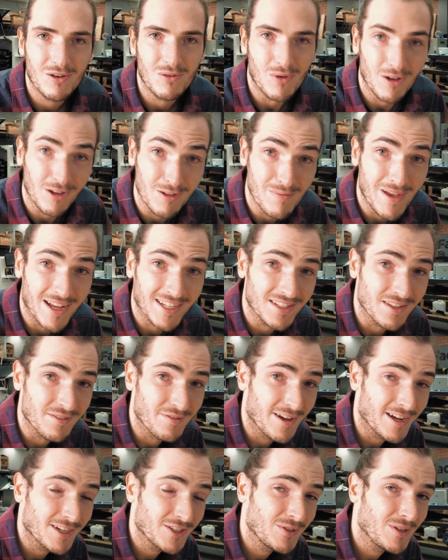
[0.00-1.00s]
Welcome back to the
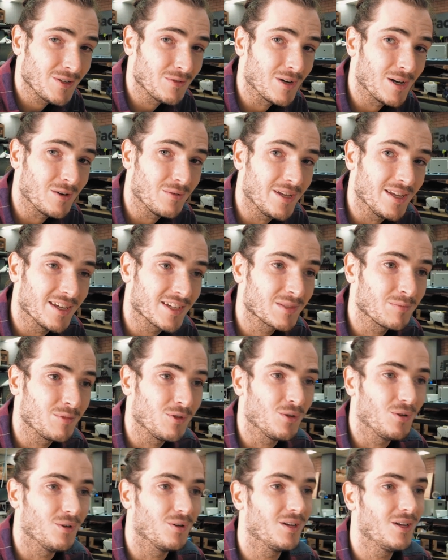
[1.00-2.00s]
factory, where we
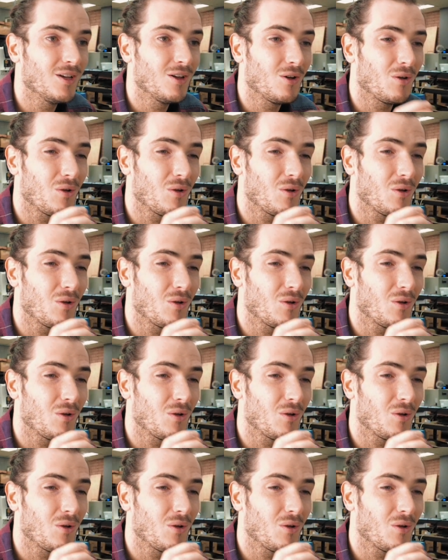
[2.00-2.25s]
explore